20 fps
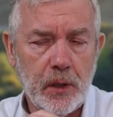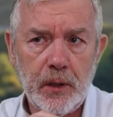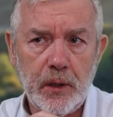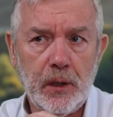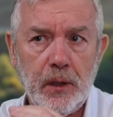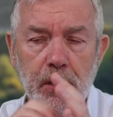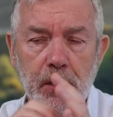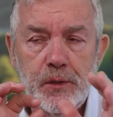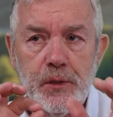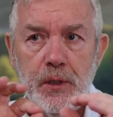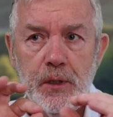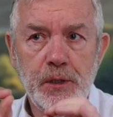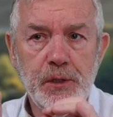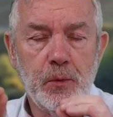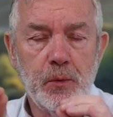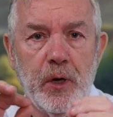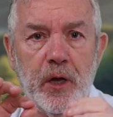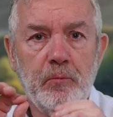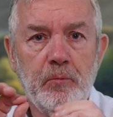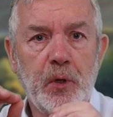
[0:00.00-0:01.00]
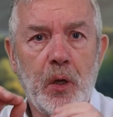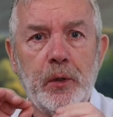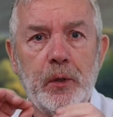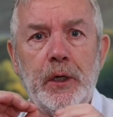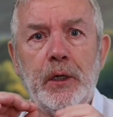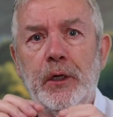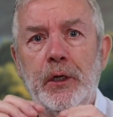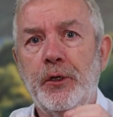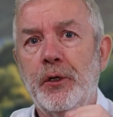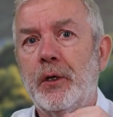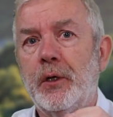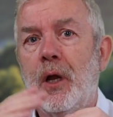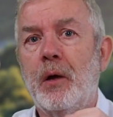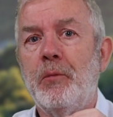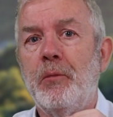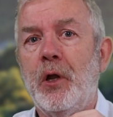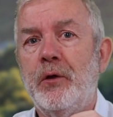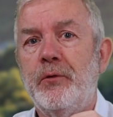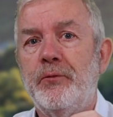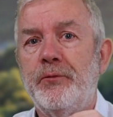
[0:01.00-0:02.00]
I think that's an easy way of blogging, and you can
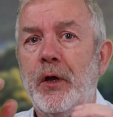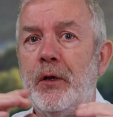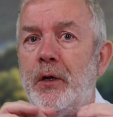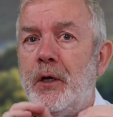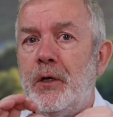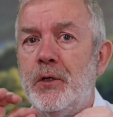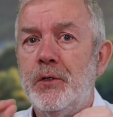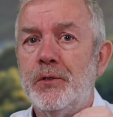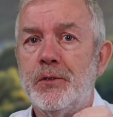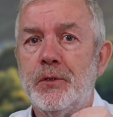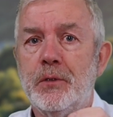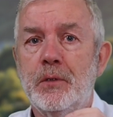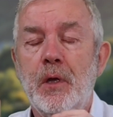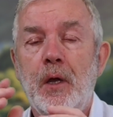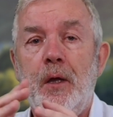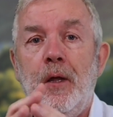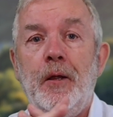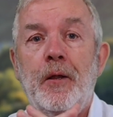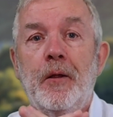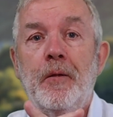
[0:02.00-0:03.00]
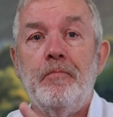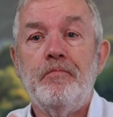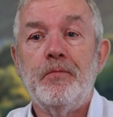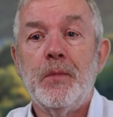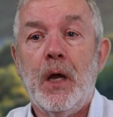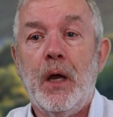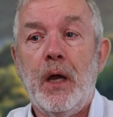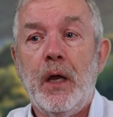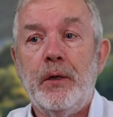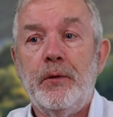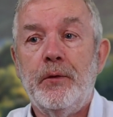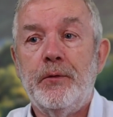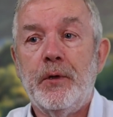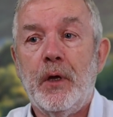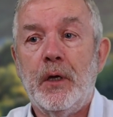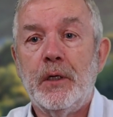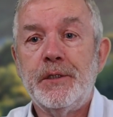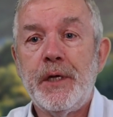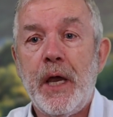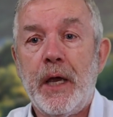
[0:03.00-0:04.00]
upload photos and
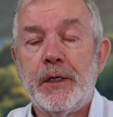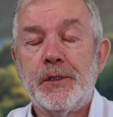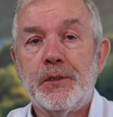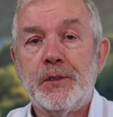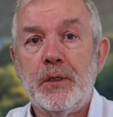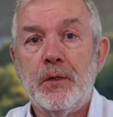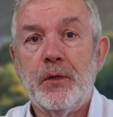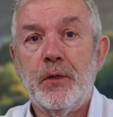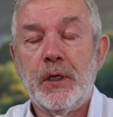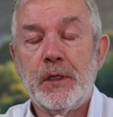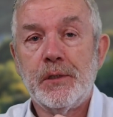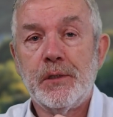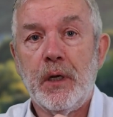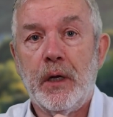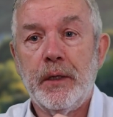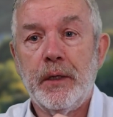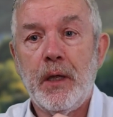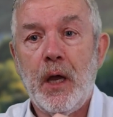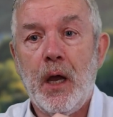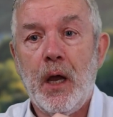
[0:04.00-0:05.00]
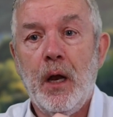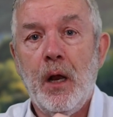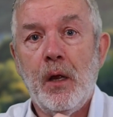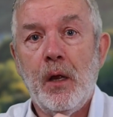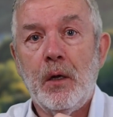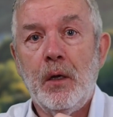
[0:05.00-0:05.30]
text and things like that.